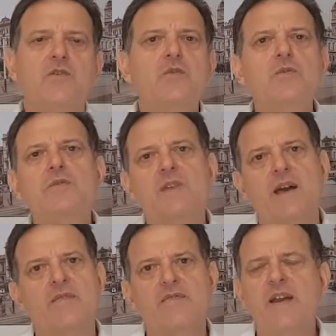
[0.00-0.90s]
use
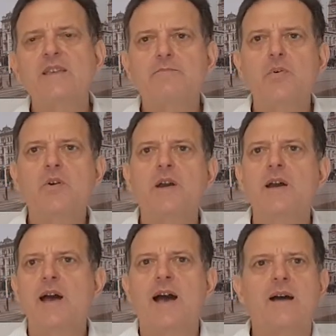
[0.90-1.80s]
Facebook
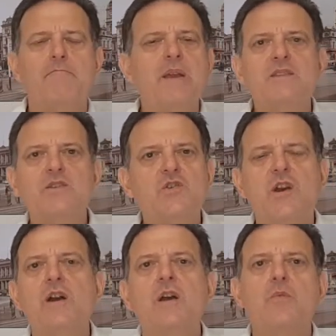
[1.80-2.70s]

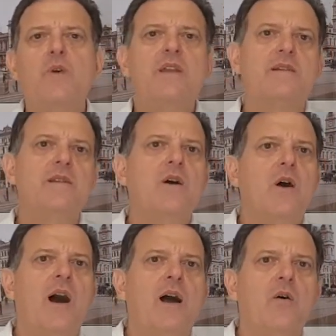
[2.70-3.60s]
Messenger. We
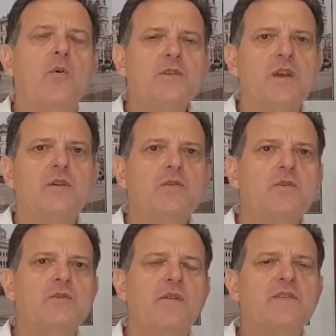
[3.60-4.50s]
can also
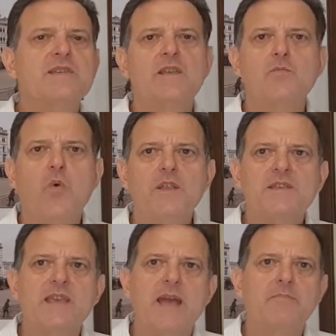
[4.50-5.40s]
use, obviously,
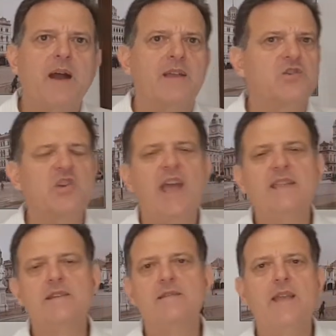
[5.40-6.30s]
WhatsApp,
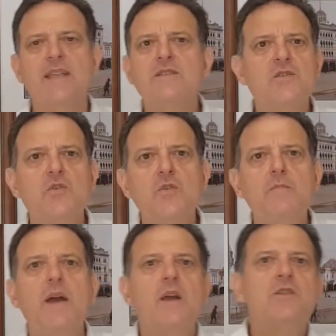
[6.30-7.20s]
chat and
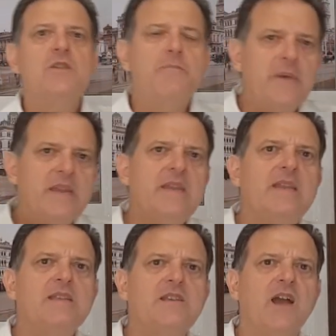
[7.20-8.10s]
Zoom to be
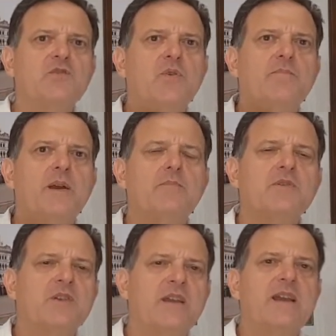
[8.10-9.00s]
in touch with people,
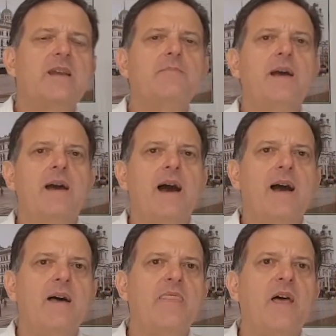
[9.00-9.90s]
to keep
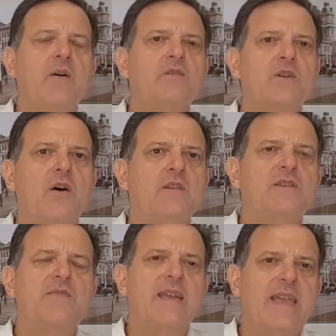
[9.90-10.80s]
those
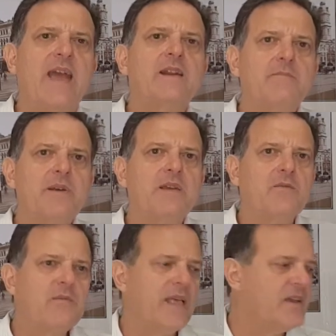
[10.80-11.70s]
kinds of
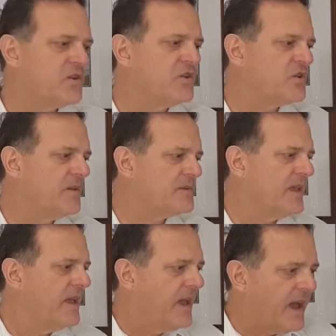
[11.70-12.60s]
accountability relationships
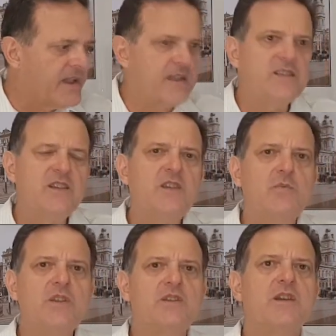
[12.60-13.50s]

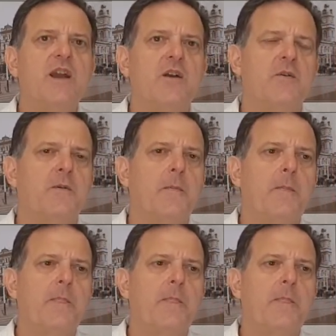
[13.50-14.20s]
continuing to go.